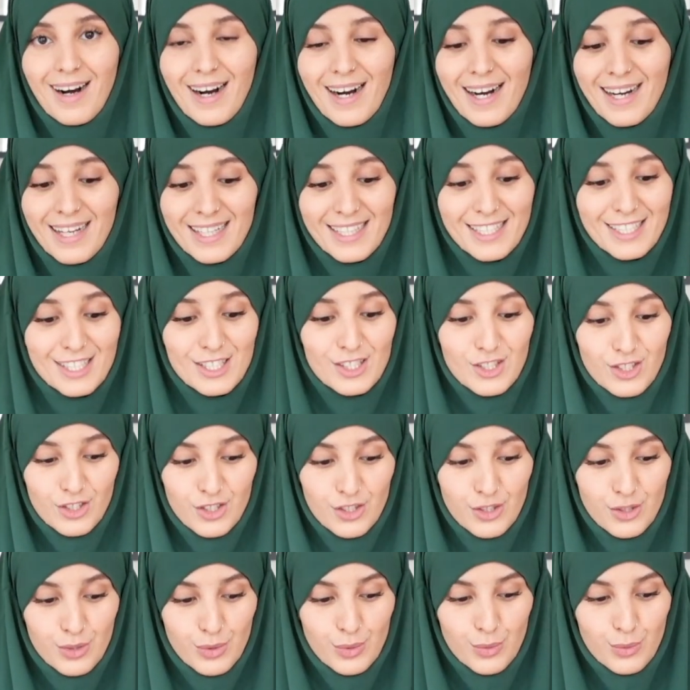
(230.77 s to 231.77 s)
I
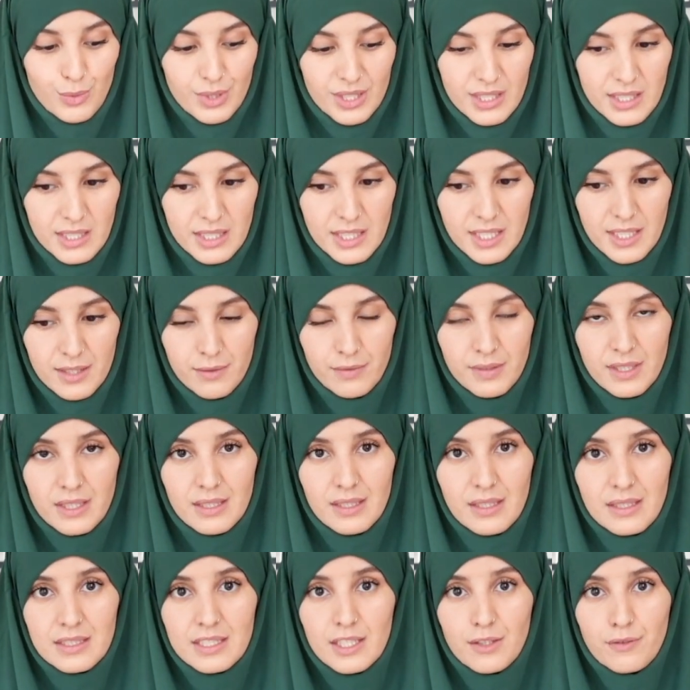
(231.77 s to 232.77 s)
just received this